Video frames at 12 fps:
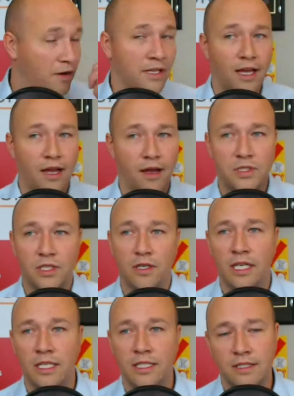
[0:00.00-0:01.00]
I'm sure
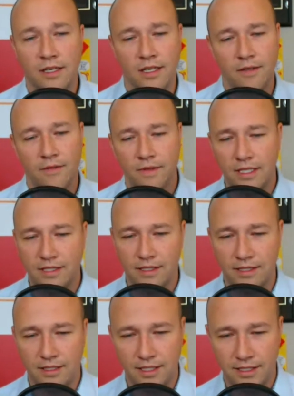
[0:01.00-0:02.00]
he's gonna. This
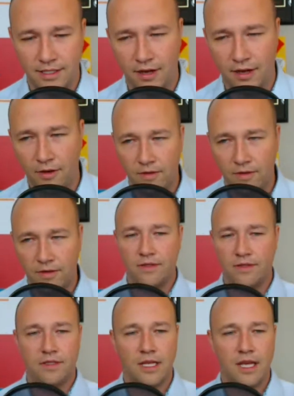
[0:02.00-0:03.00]
is how
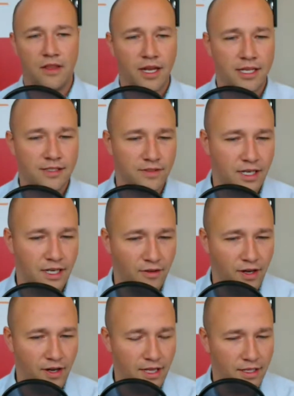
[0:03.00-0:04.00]
the other guys have done it,
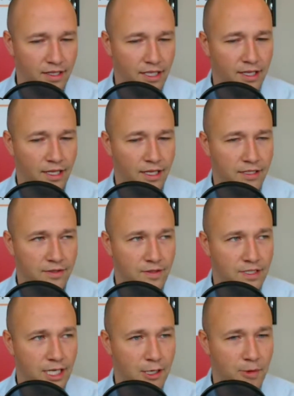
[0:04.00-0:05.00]
right? Like, as soon
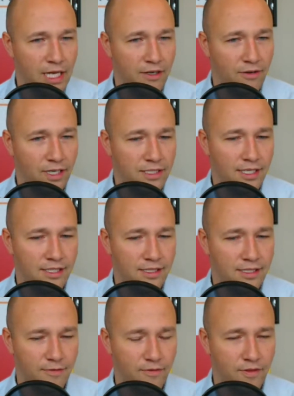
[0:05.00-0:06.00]
as anybody
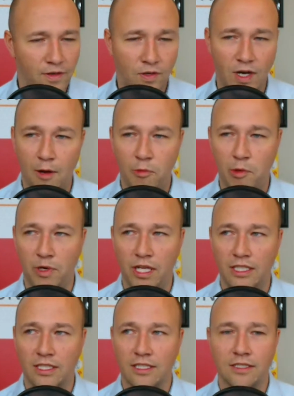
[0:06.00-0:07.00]
criticizes them for their crappy
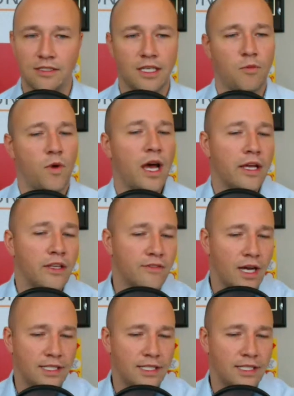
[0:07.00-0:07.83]
predictions, they're like, "Wow, you're